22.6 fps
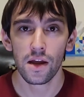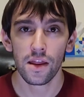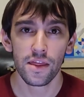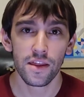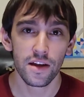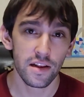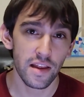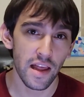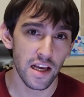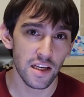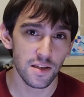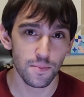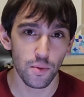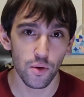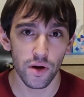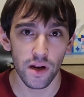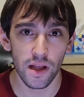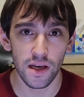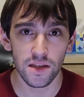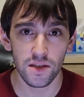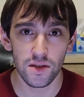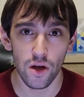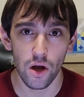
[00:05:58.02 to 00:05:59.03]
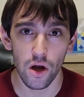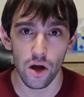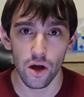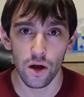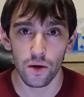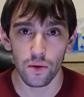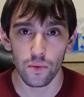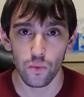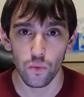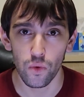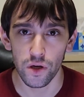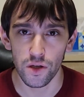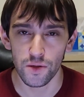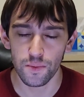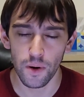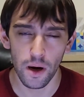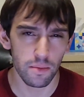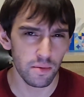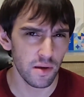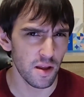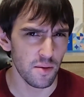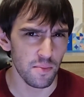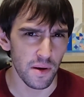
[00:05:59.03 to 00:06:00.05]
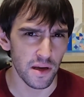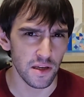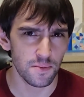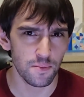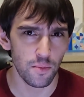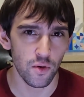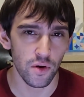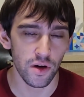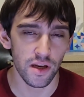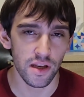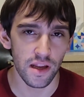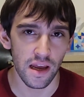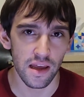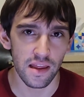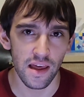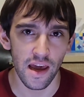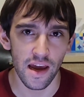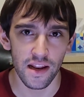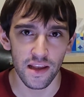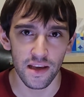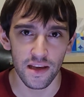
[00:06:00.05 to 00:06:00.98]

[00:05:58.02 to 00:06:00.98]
The last point I saw was probably the best point, and that